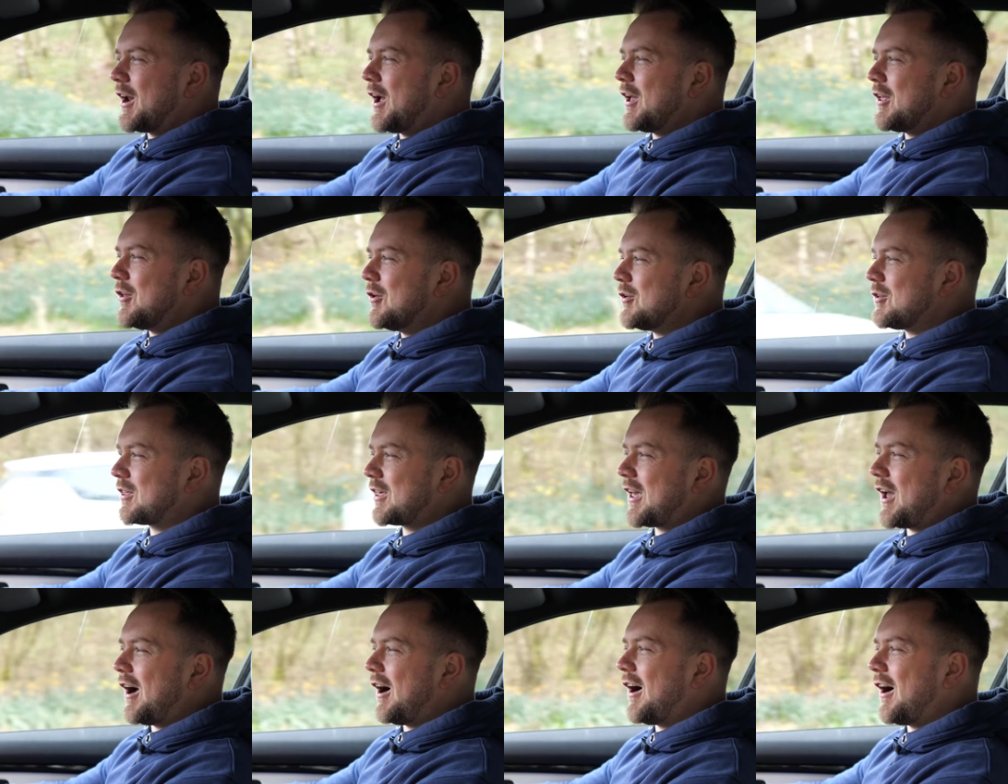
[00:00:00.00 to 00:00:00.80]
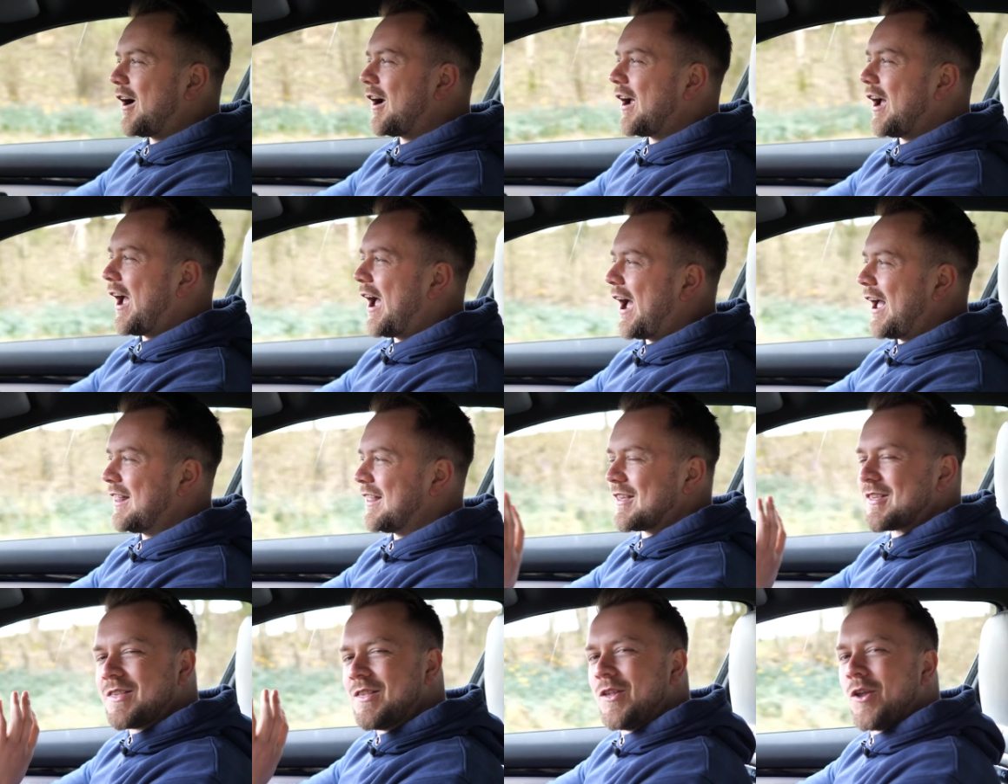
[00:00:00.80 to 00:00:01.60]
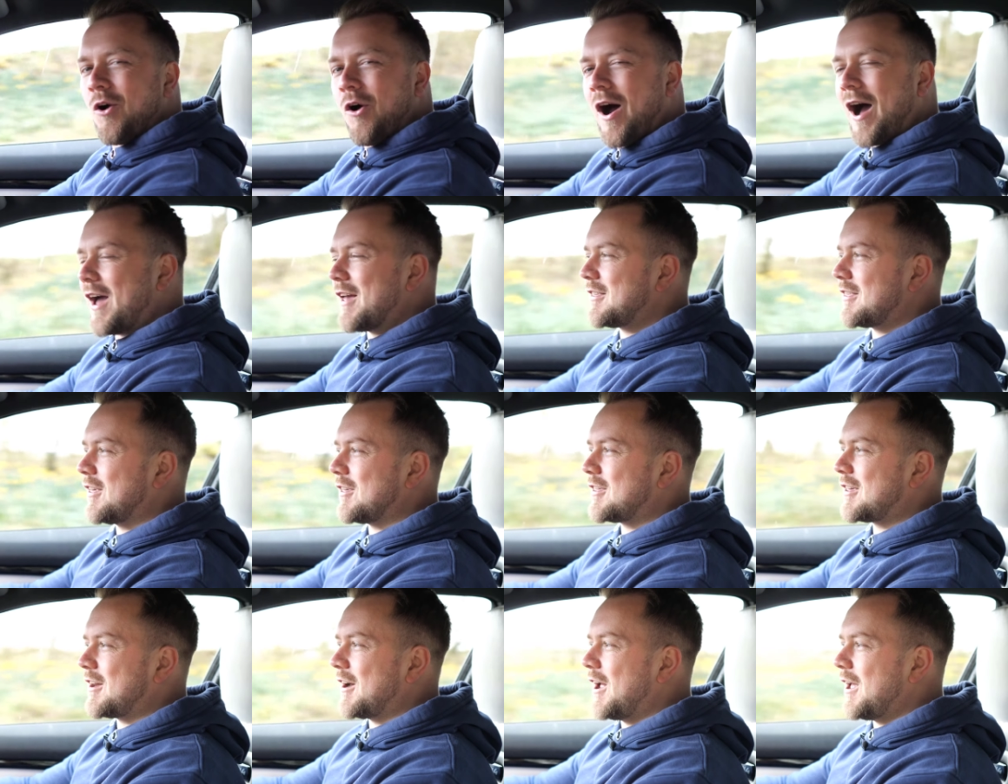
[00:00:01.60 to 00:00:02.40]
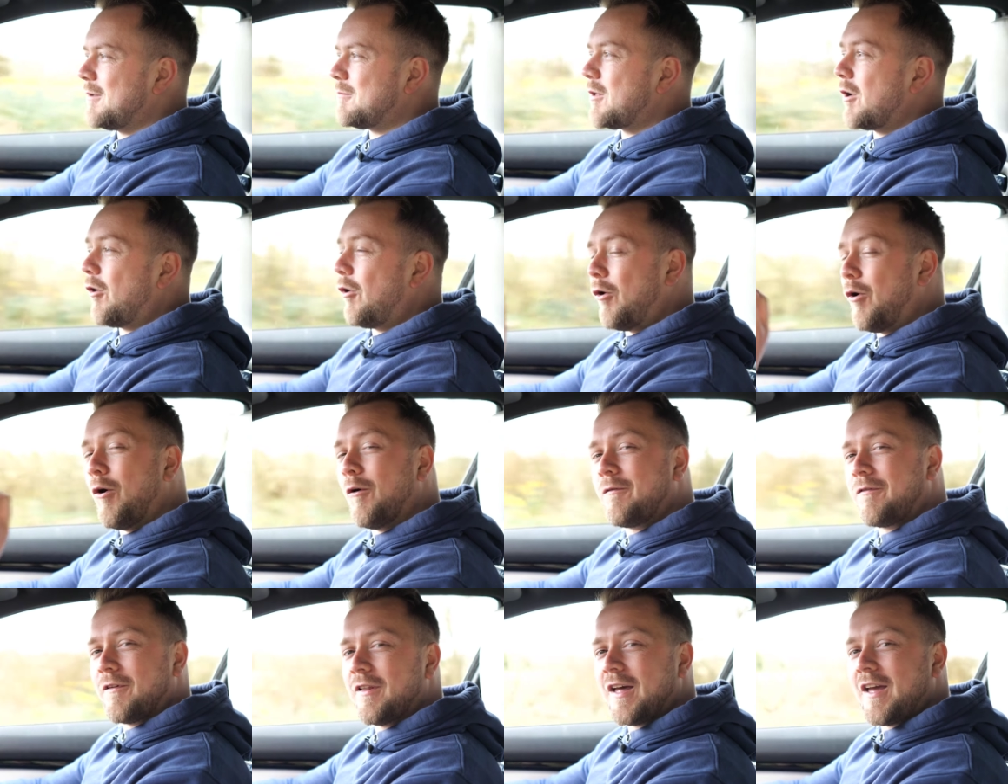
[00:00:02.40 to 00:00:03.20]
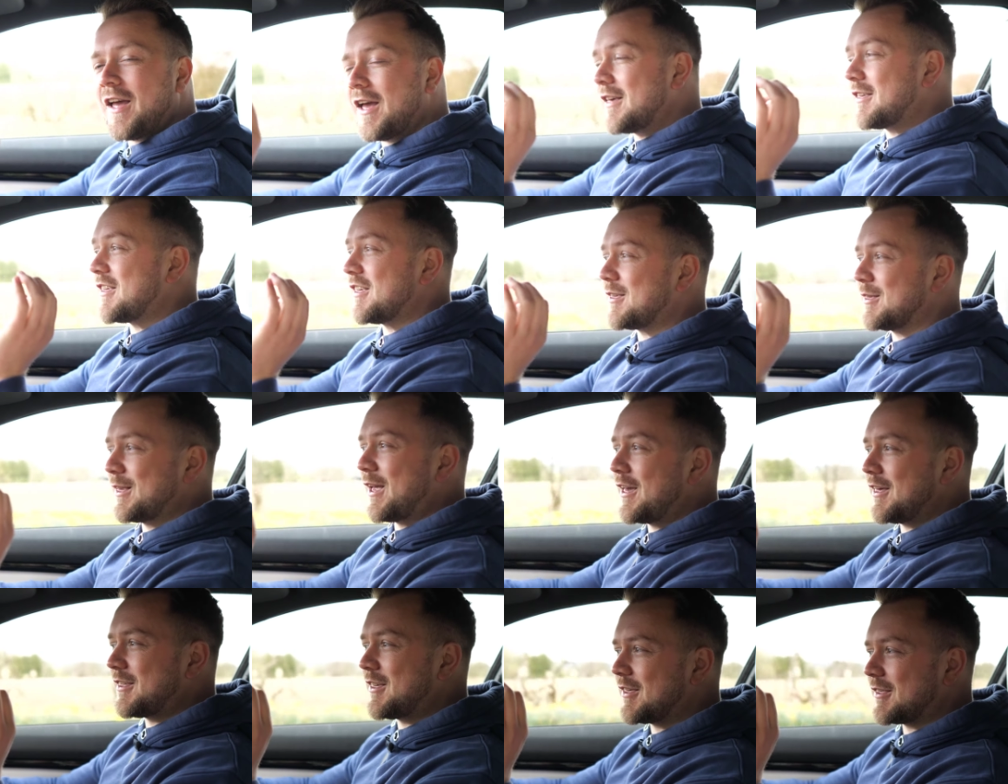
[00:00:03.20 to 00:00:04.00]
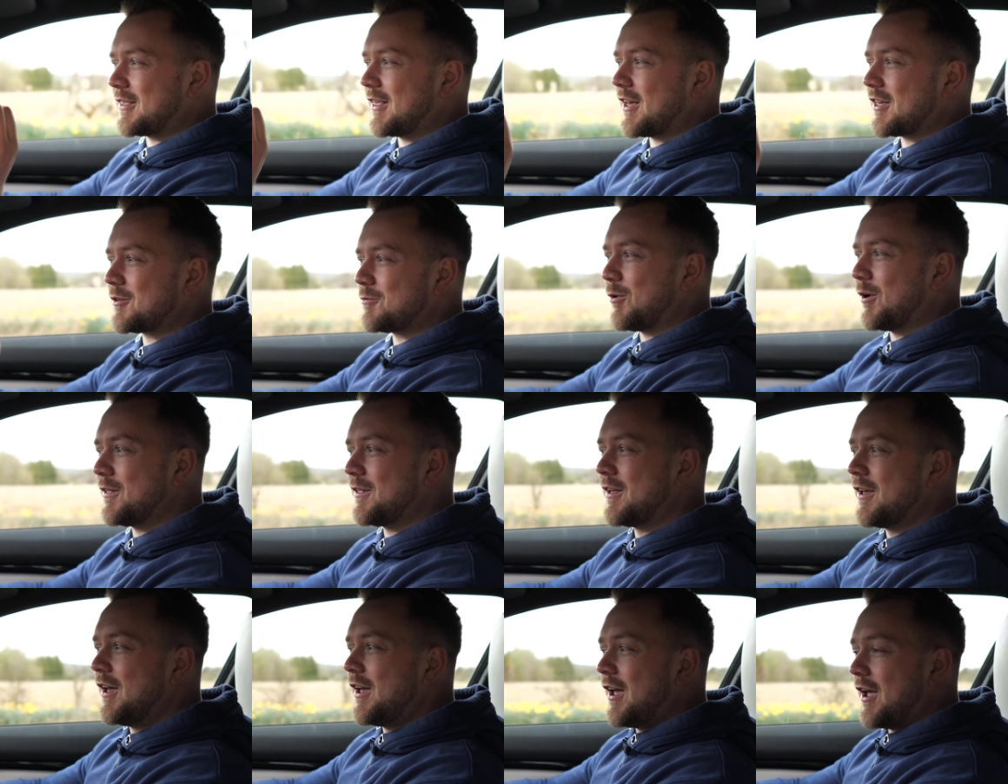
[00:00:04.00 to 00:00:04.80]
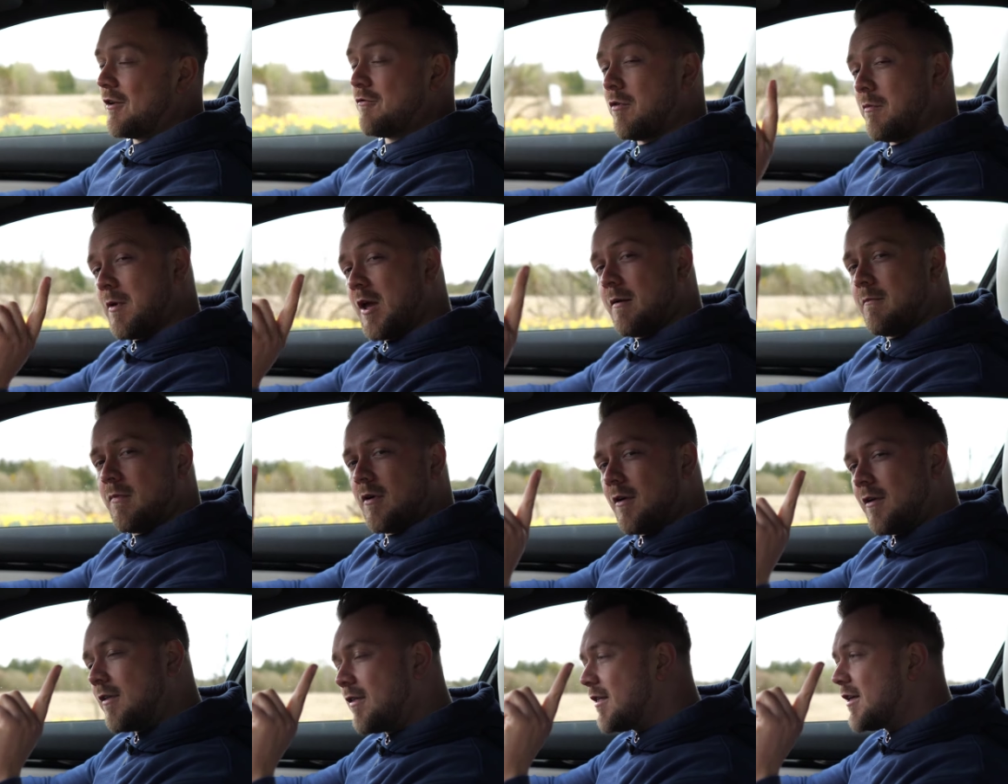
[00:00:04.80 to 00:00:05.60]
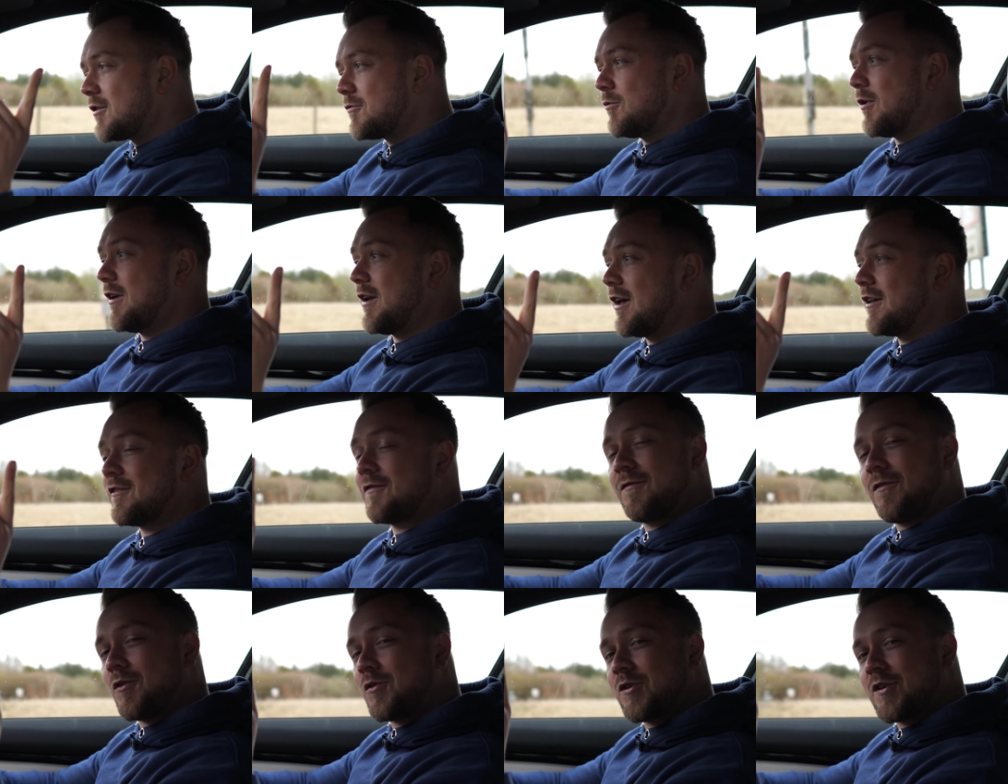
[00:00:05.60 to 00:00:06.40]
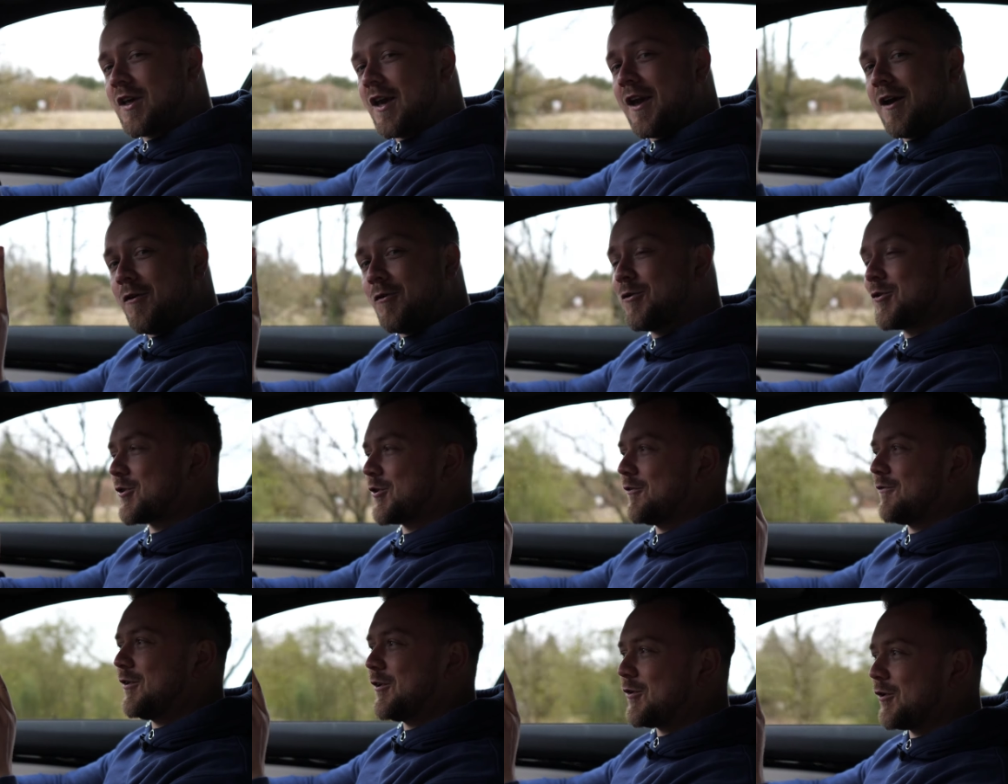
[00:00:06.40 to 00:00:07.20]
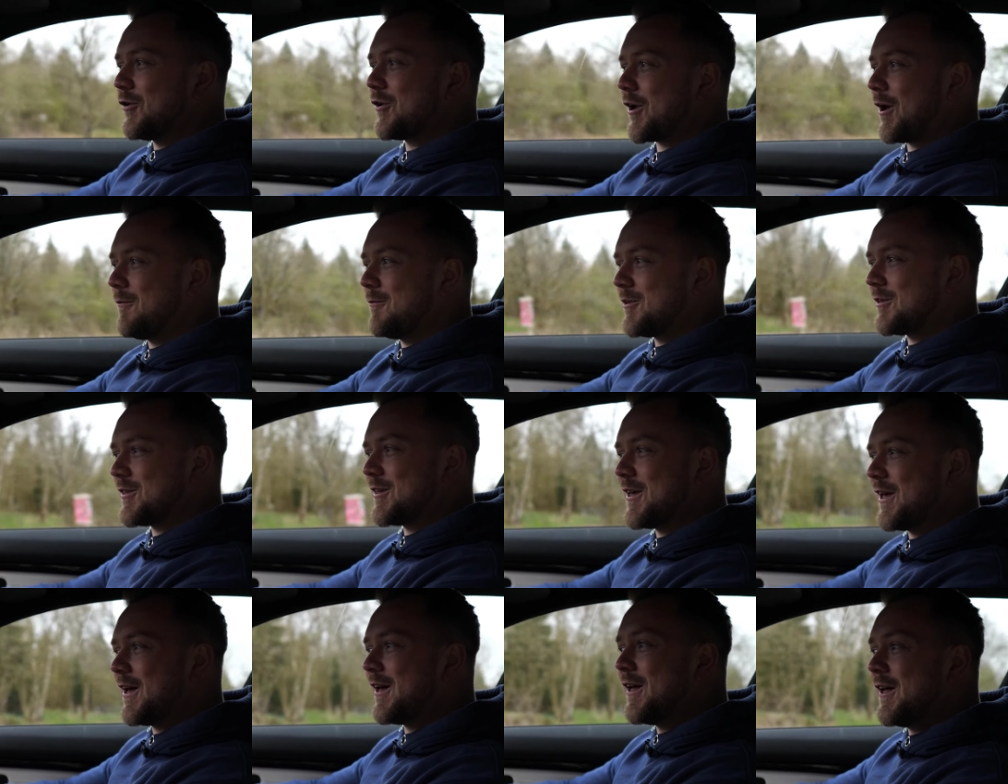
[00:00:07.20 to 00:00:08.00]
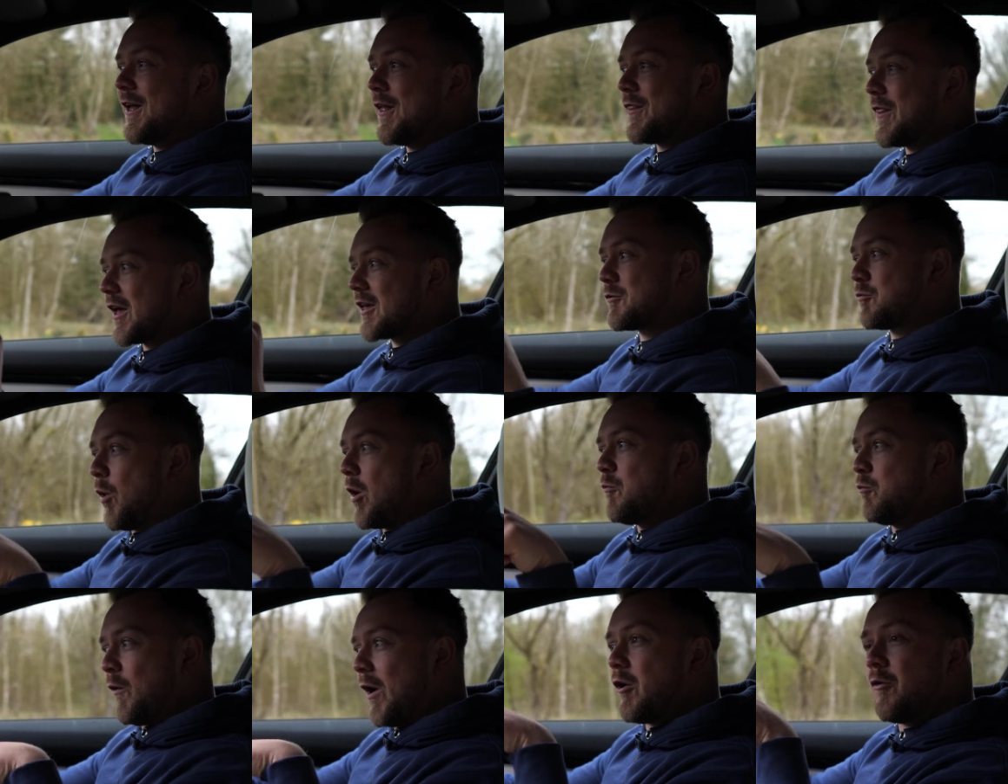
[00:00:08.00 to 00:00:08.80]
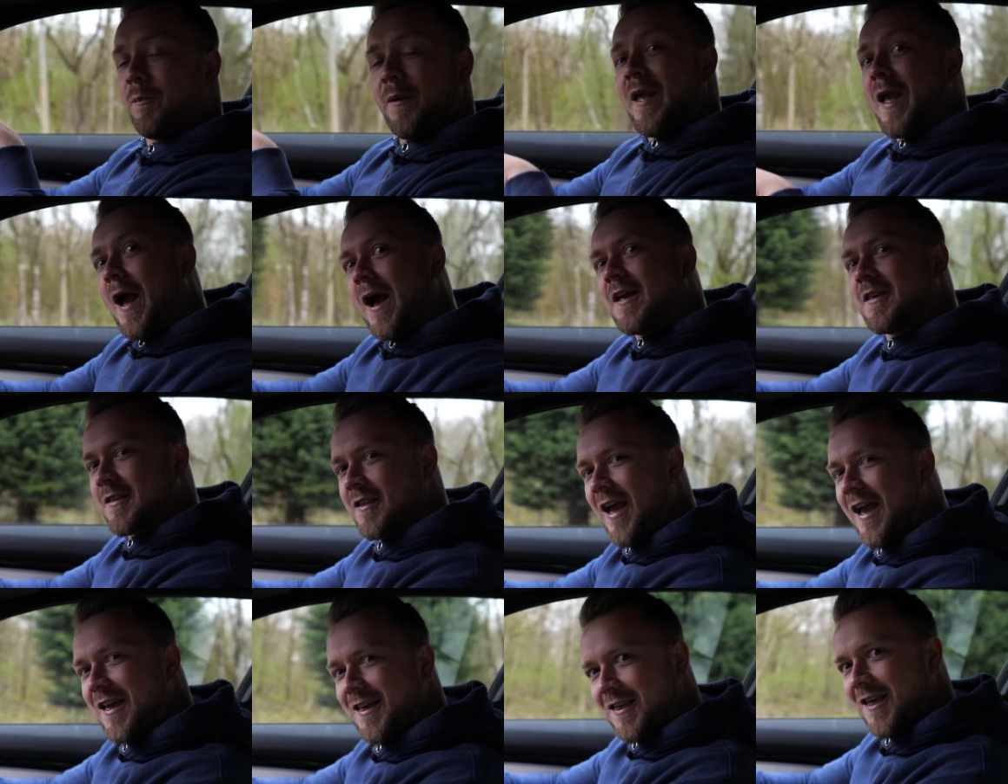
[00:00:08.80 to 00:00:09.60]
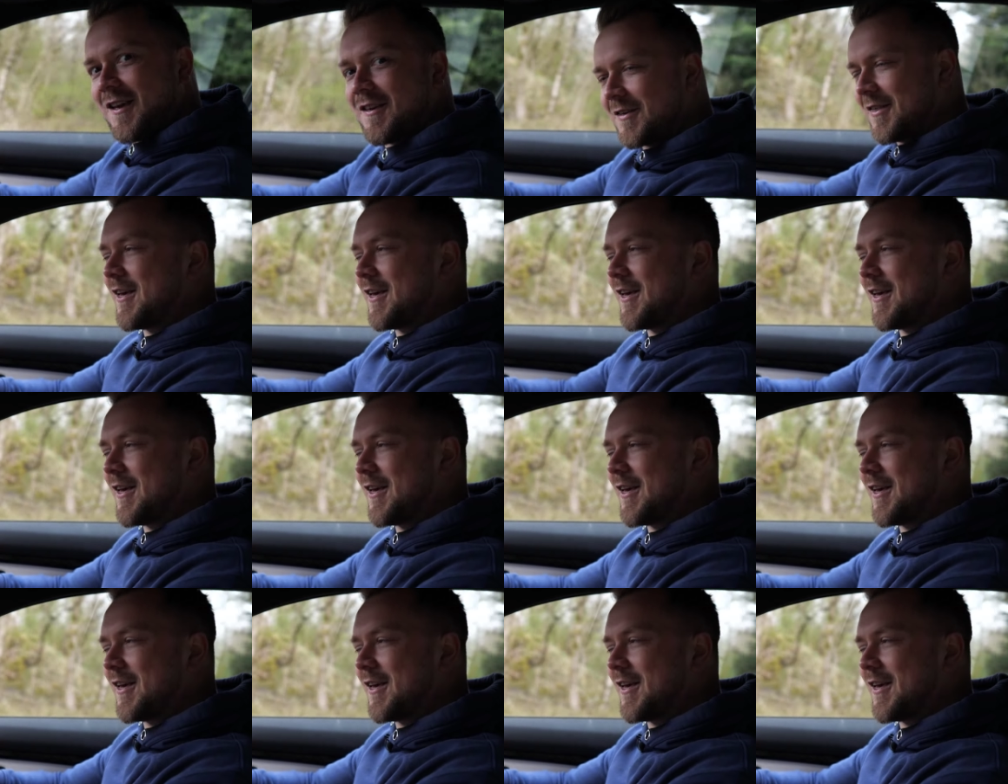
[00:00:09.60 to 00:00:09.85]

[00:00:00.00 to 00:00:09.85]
at a used car and it's not as described. Hopefully it's as nice as this one. And remember, this one is for sale, so if you do come and see it, this one will be as nice as